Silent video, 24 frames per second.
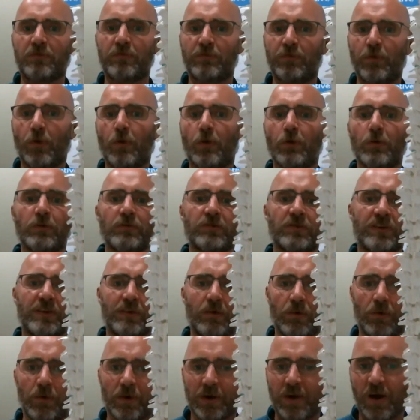falls,
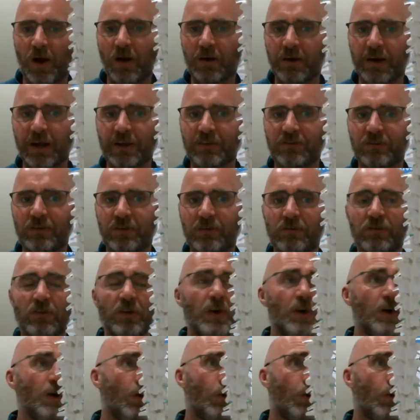or car accidents,